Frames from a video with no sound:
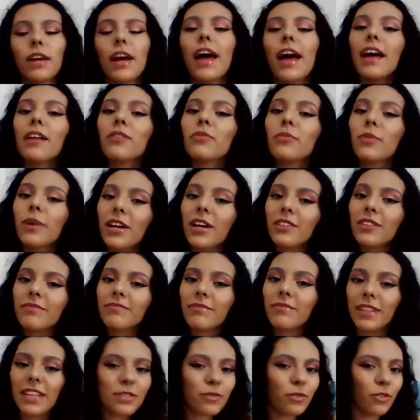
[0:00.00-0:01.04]
And well,
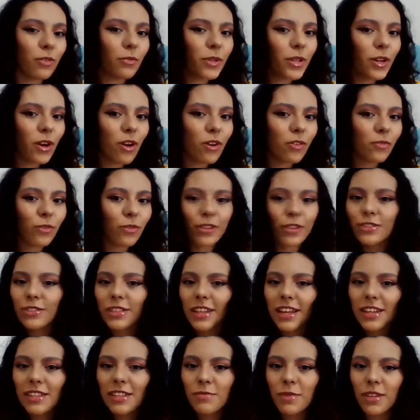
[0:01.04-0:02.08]
this will be all for
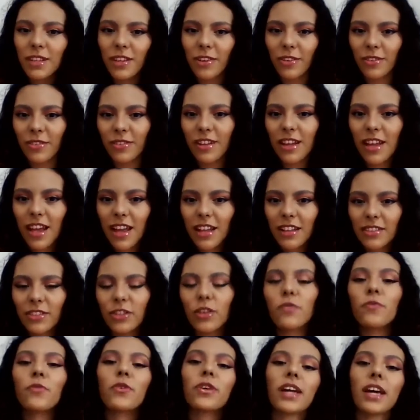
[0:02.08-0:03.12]
today's video.
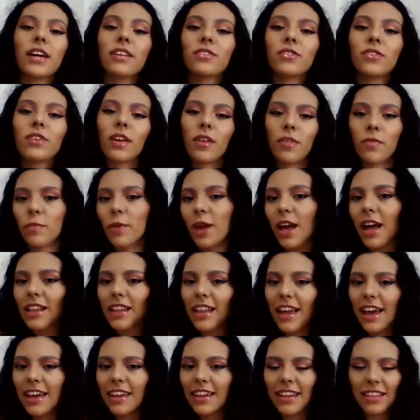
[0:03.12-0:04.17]
Don't forget to give me a
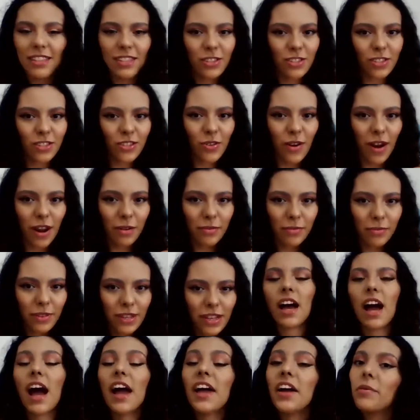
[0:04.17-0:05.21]
like and subscribe.
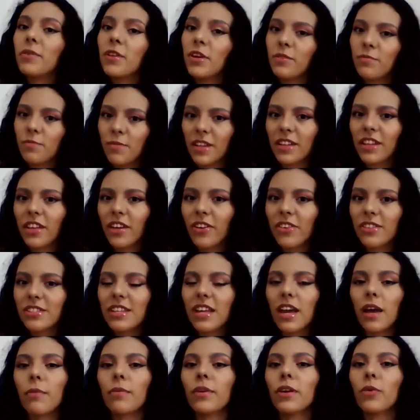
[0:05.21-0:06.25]
I upload videos
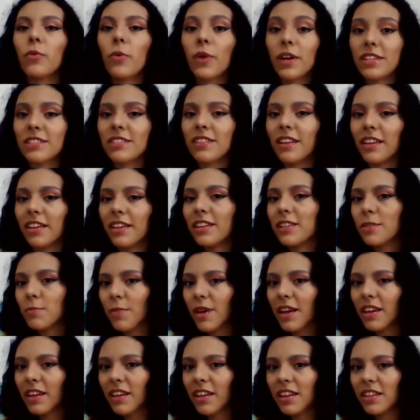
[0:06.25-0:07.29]
every Wednesday in
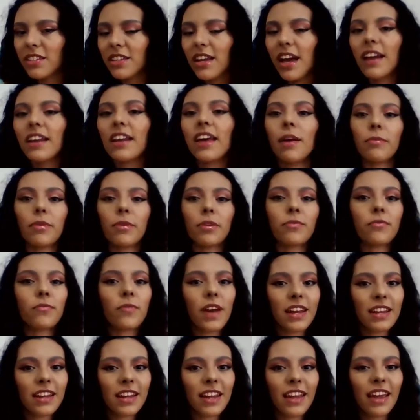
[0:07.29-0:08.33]
Spanish and every
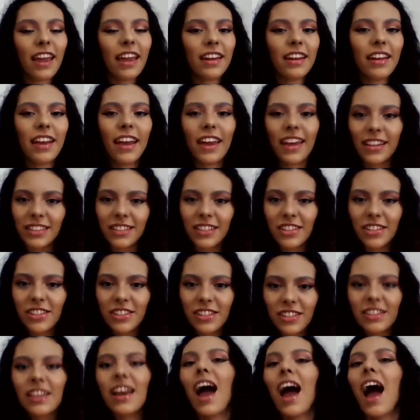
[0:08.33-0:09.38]
Friday in
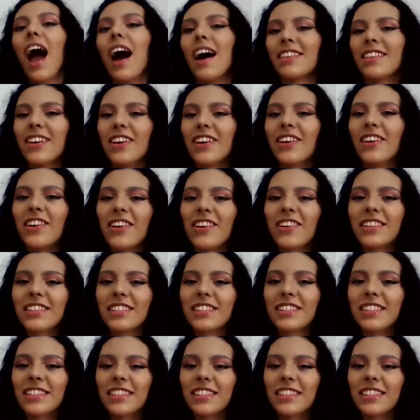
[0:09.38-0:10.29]
English. Adios!